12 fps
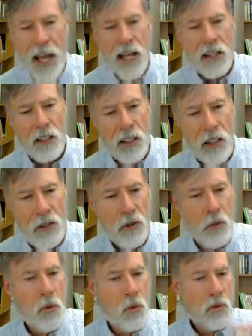analytic
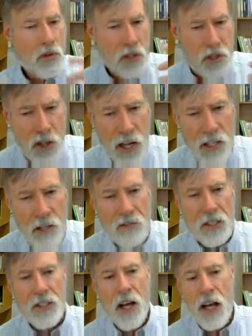tools, the scientific
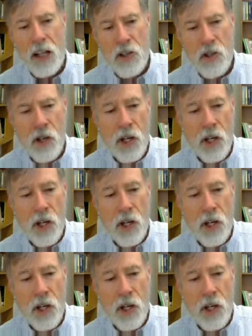knowledge